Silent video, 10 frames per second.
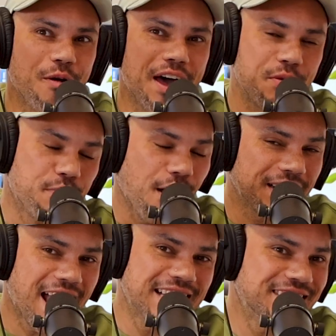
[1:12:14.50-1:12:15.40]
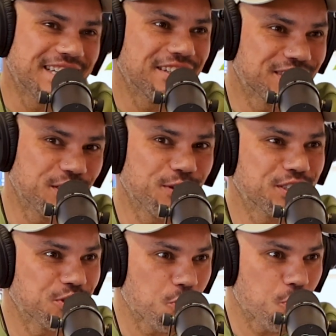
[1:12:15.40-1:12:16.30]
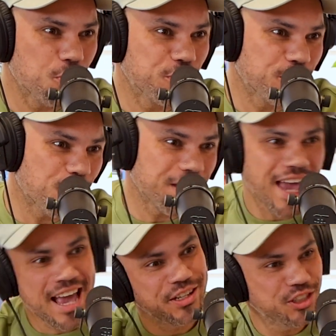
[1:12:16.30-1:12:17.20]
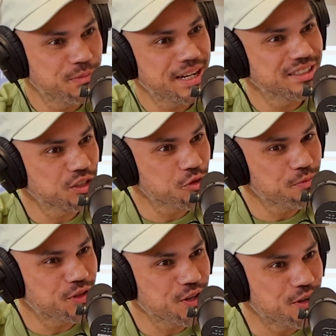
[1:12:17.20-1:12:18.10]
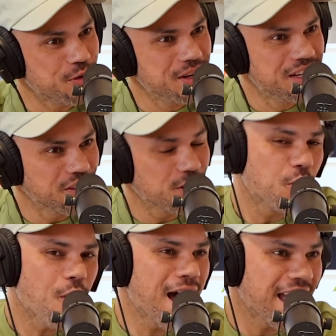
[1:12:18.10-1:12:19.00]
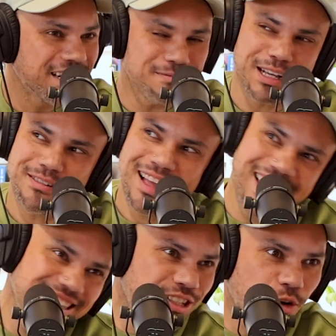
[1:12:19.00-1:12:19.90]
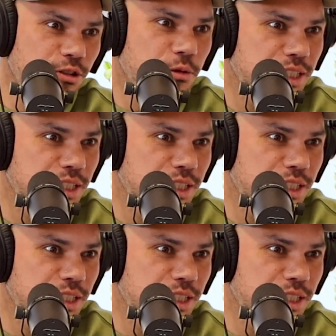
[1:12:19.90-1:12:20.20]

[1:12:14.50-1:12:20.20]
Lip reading: to broadcast it out to the rest of the world and go like, hey, you should be in this room too. They're like, why? And I'm like, it's hard to